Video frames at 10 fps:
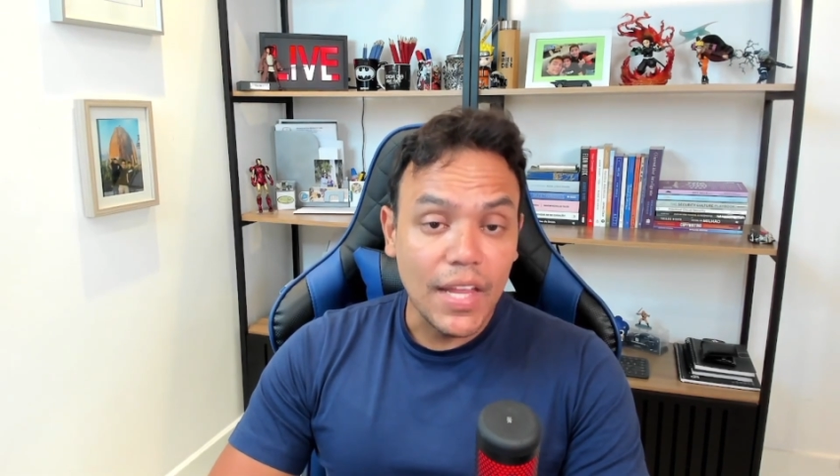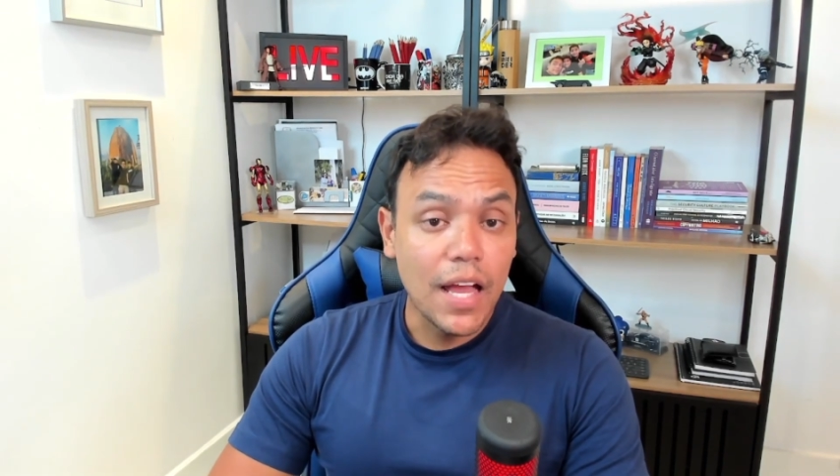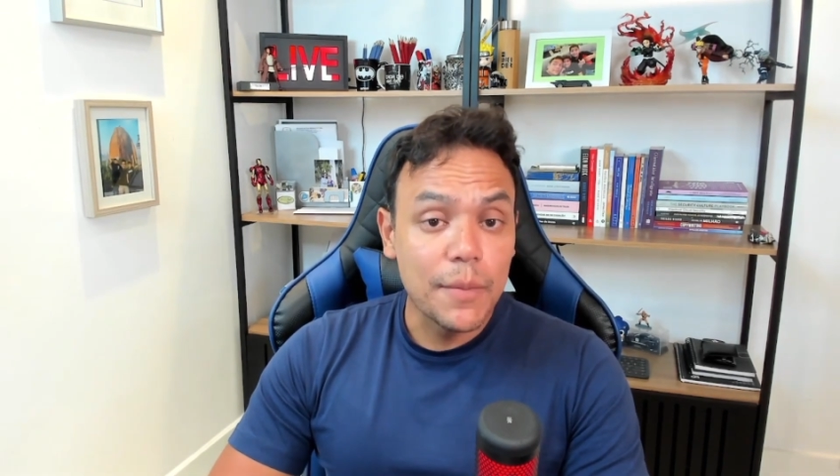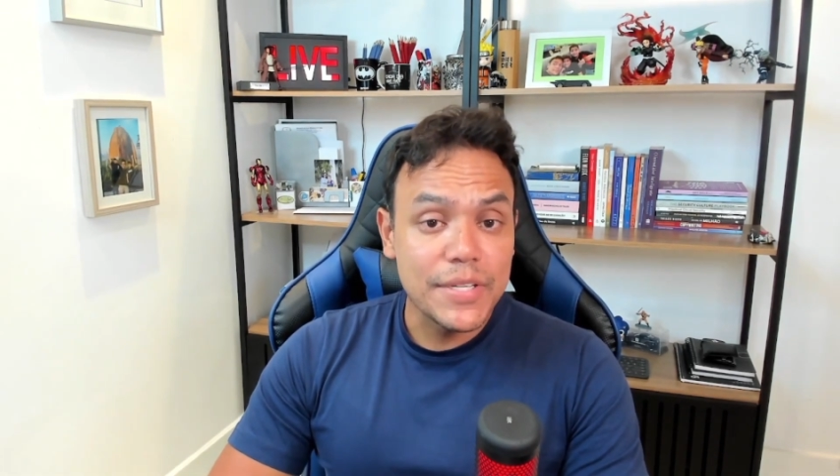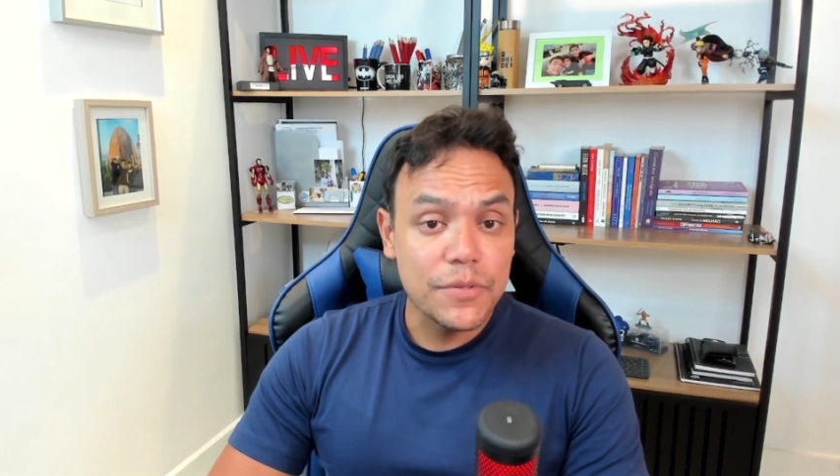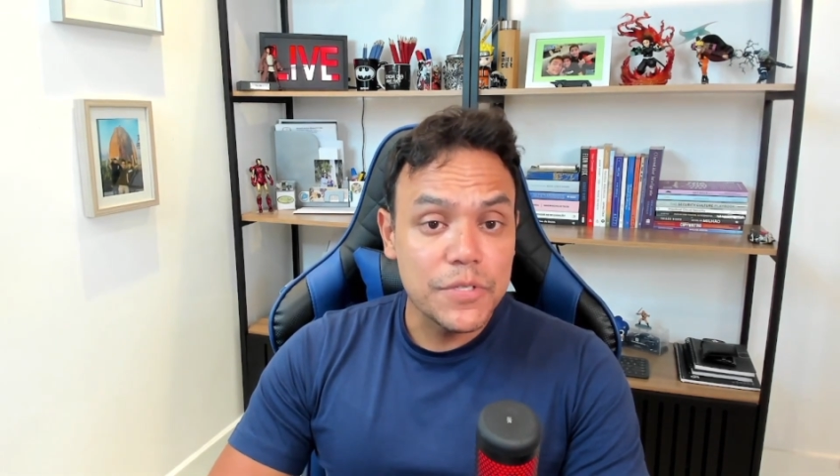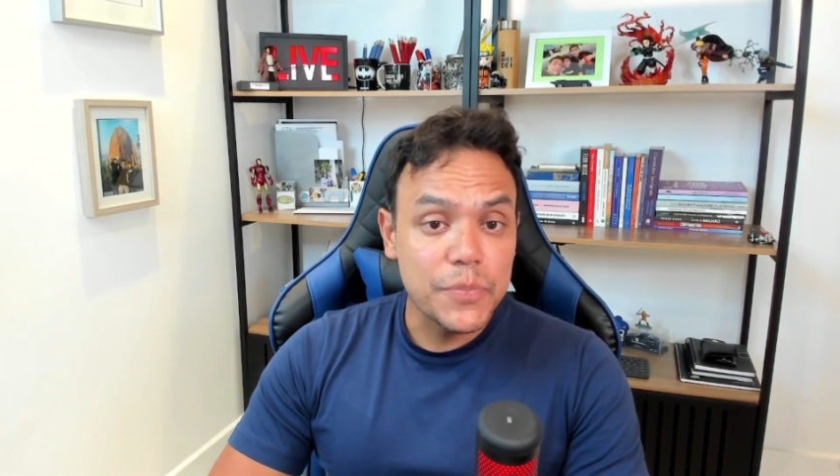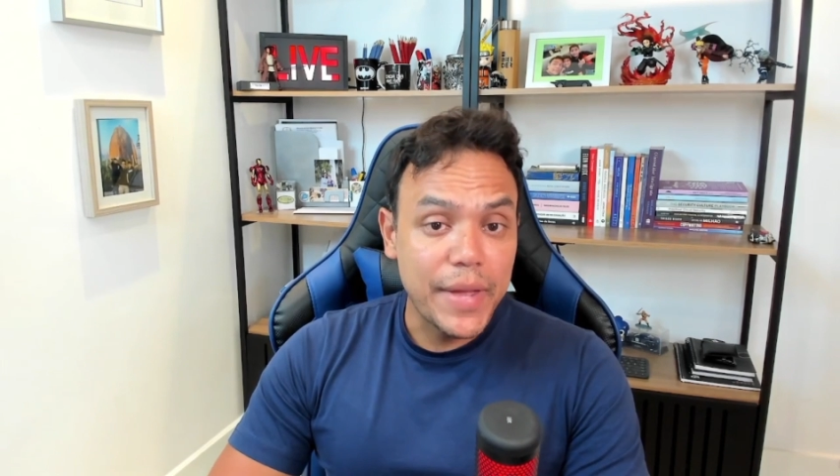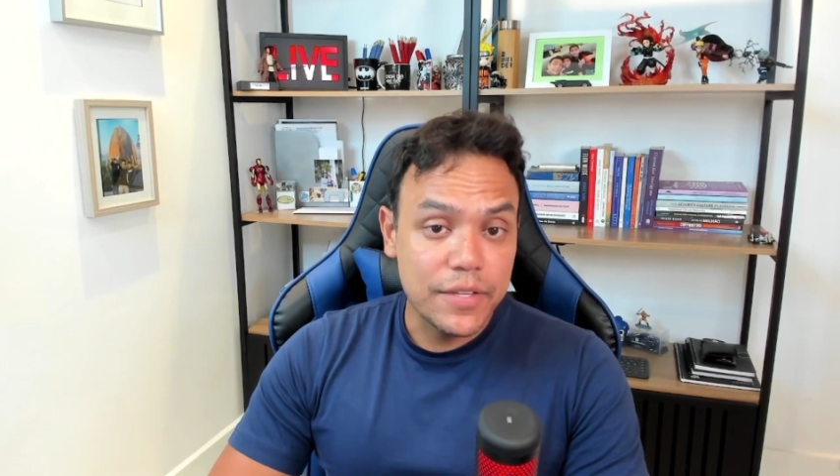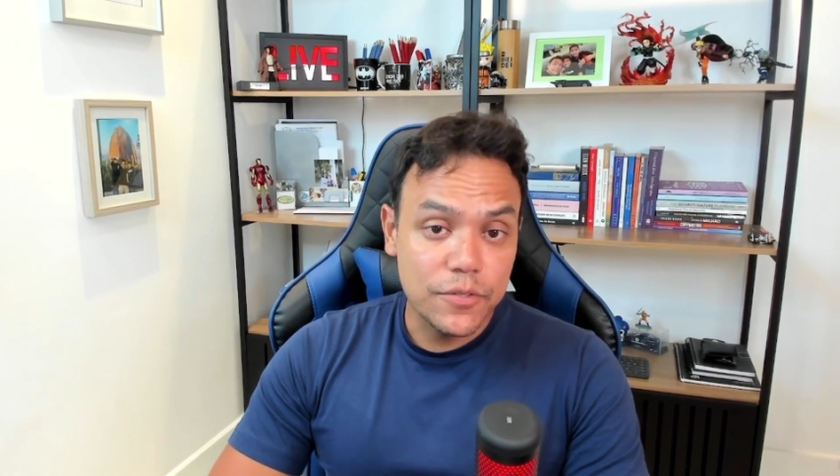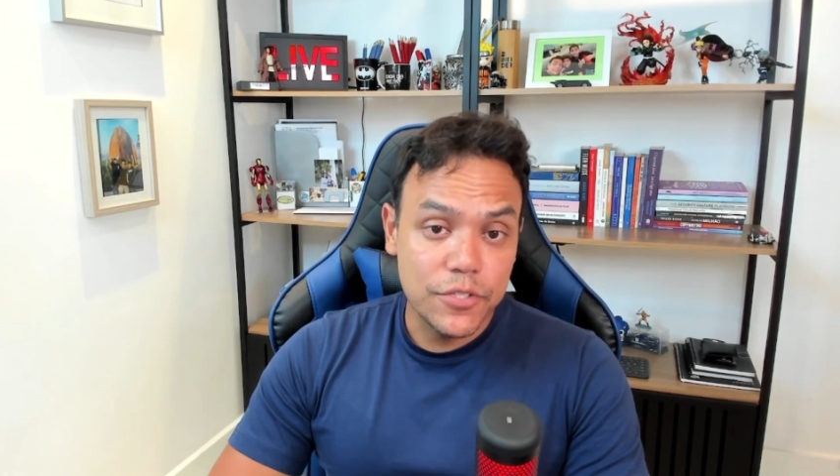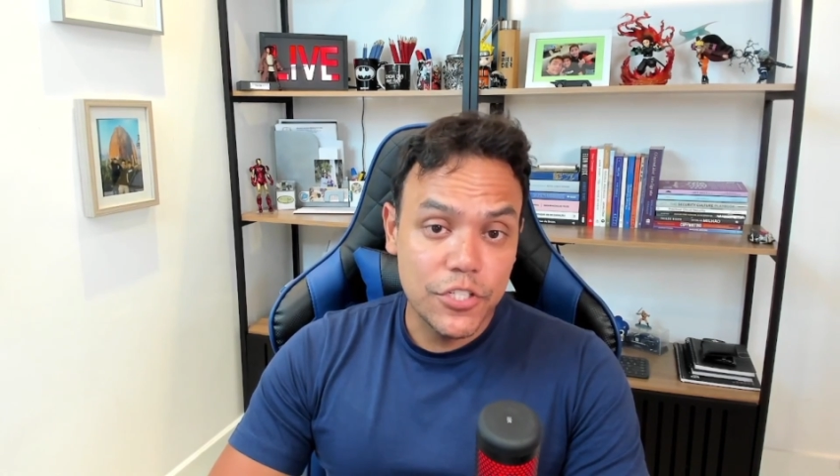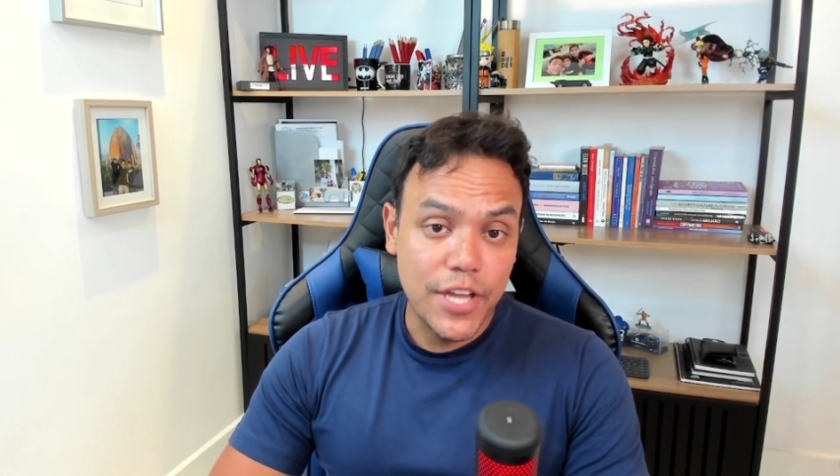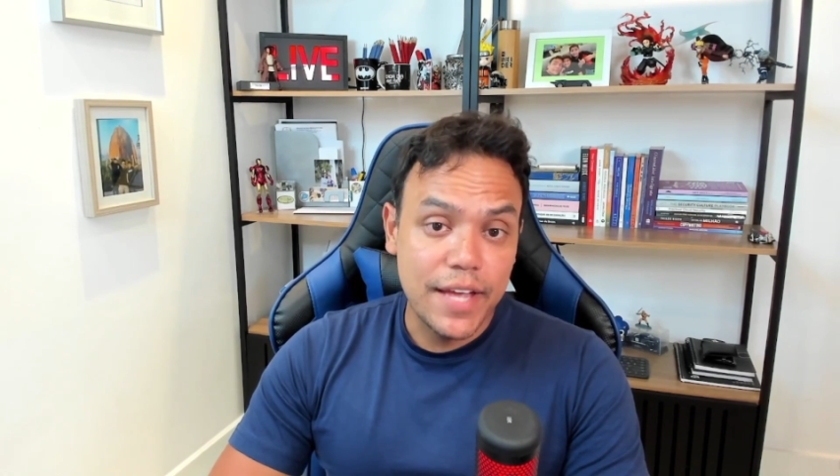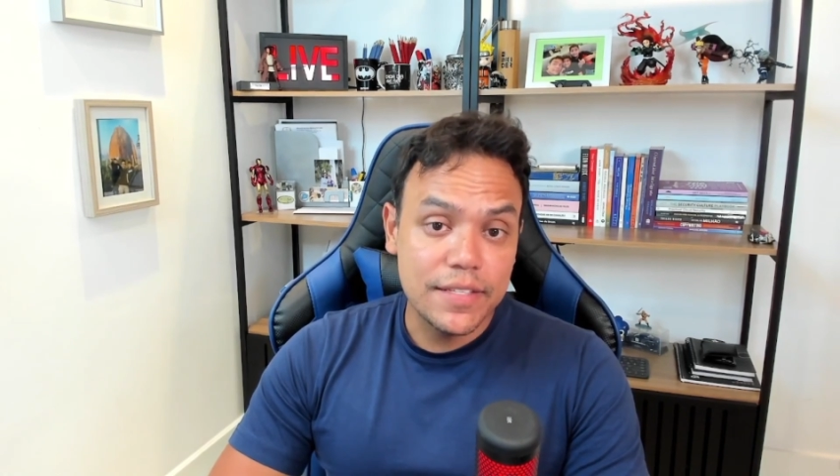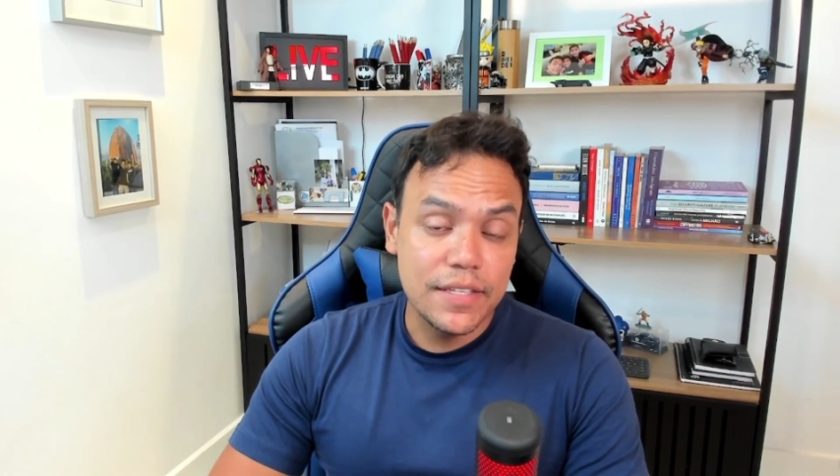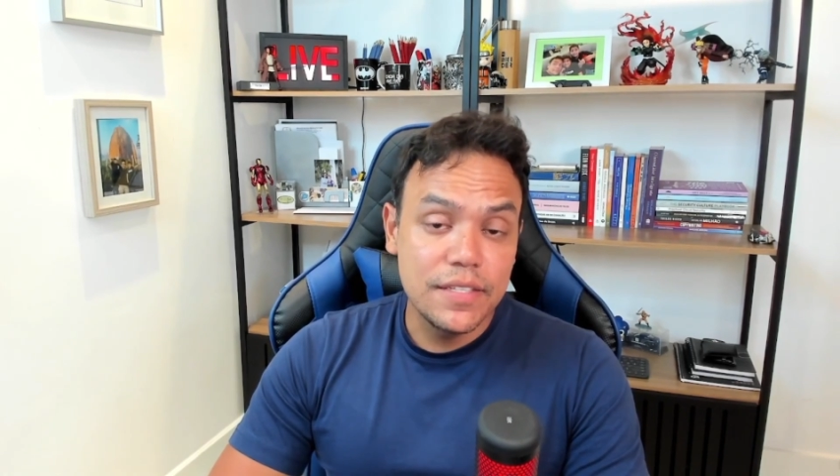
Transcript: Amazon Inspector checks